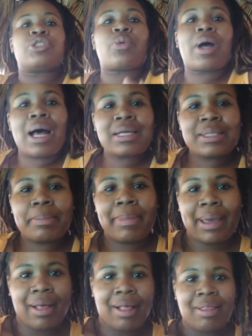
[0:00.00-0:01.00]
So
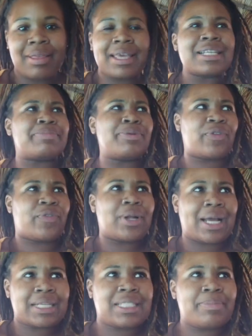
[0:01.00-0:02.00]
Cozumel is beautiful.
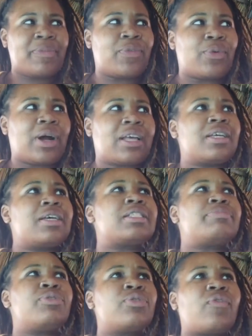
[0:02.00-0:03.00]
Like I said before, I think
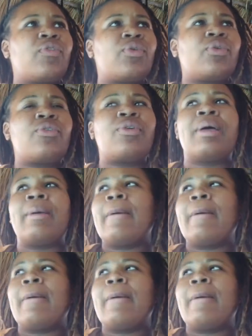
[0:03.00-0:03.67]
it's beautiful.